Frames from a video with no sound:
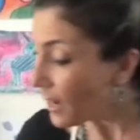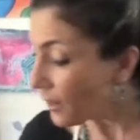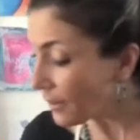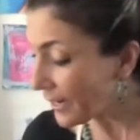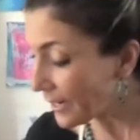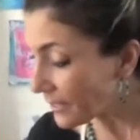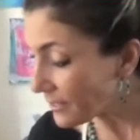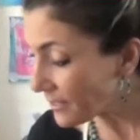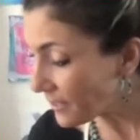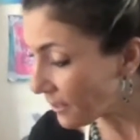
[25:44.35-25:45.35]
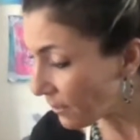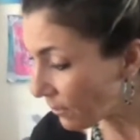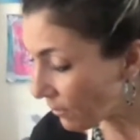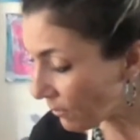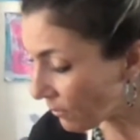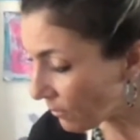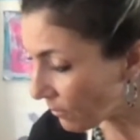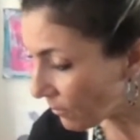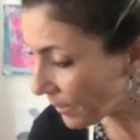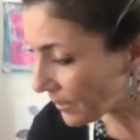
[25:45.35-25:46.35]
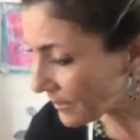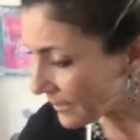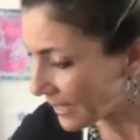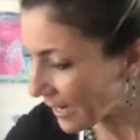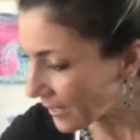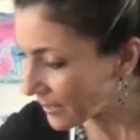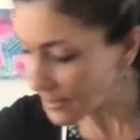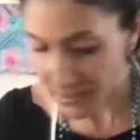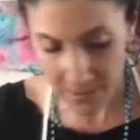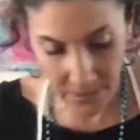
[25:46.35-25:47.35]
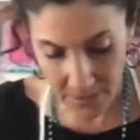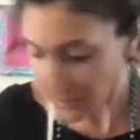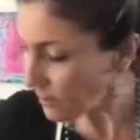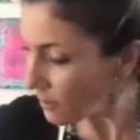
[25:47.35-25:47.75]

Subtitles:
Okay, so what is next?